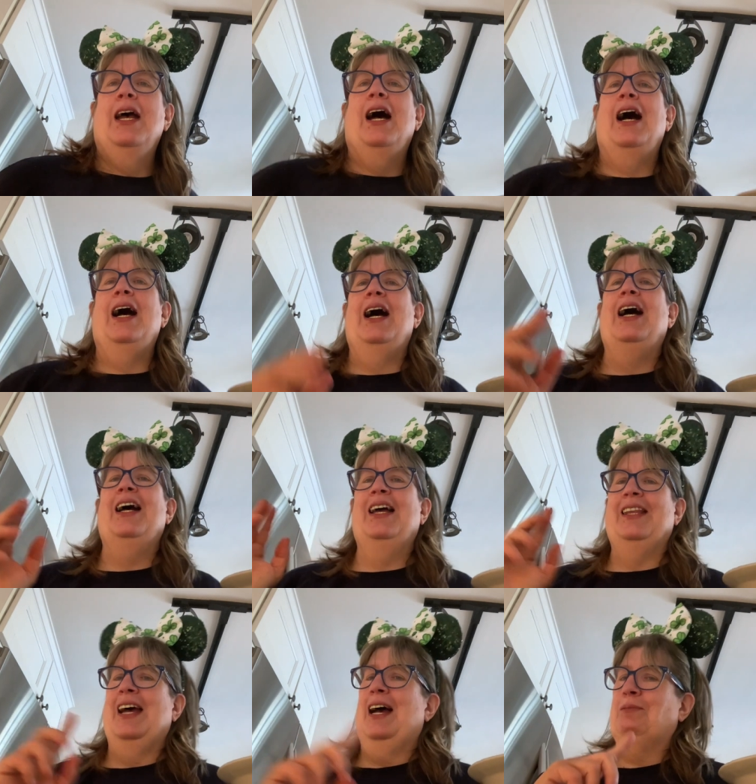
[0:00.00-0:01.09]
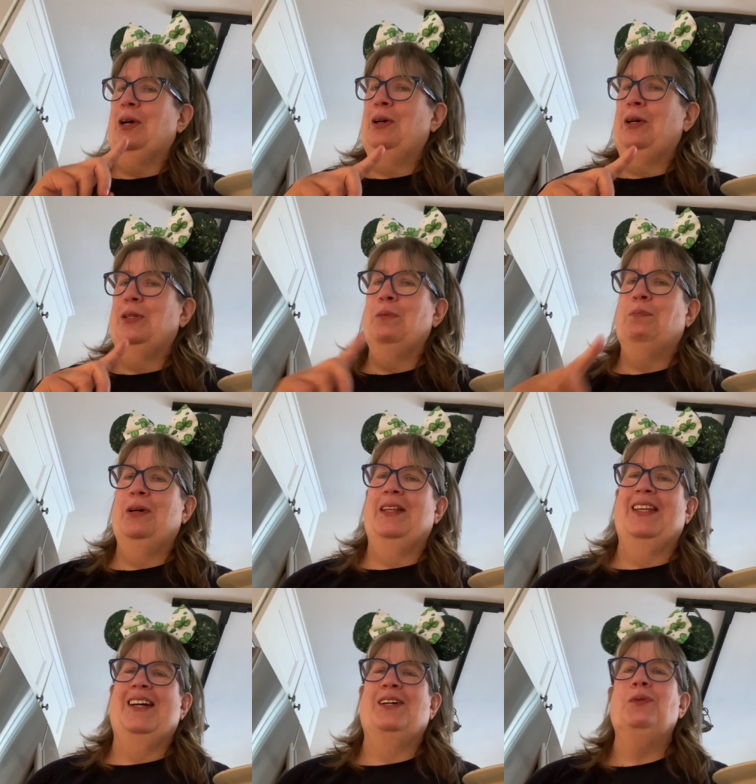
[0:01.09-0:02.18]
uh, that I'm going to put
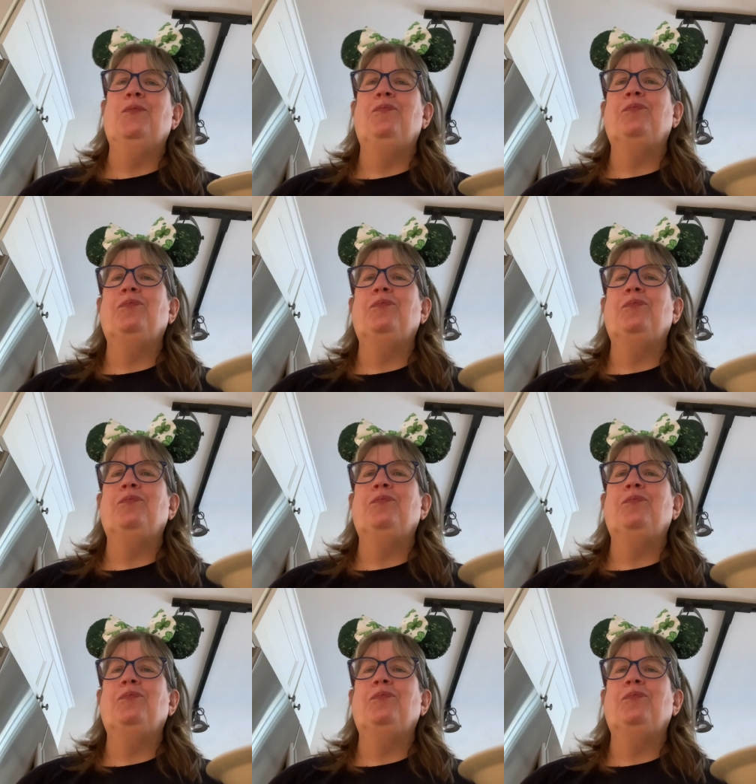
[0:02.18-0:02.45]
there.